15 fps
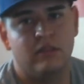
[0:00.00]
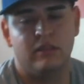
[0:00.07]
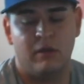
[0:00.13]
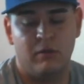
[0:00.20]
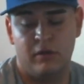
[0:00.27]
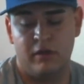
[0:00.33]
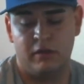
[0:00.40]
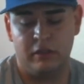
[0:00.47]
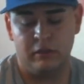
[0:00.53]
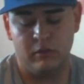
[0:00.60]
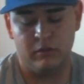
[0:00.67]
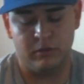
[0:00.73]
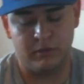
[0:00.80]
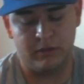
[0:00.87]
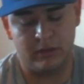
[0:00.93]
I wanted to see what
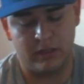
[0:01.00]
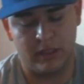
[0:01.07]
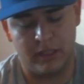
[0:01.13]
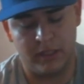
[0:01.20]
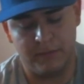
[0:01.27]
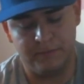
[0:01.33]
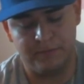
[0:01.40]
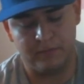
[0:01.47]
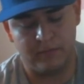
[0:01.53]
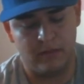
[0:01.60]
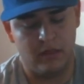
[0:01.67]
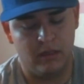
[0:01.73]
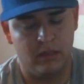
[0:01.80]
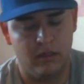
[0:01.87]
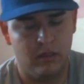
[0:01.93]
was inside.
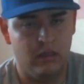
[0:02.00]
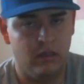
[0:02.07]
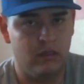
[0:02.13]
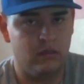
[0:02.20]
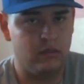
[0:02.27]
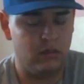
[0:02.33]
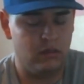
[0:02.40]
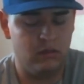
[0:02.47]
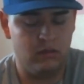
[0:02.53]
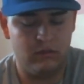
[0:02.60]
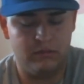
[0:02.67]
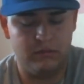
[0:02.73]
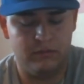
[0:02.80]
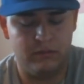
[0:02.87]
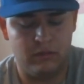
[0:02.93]
So
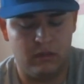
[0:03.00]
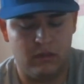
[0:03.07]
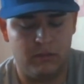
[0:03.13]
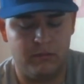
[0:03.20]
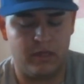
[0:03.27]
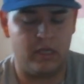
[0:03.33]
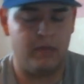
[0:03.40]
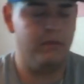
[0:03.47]
it came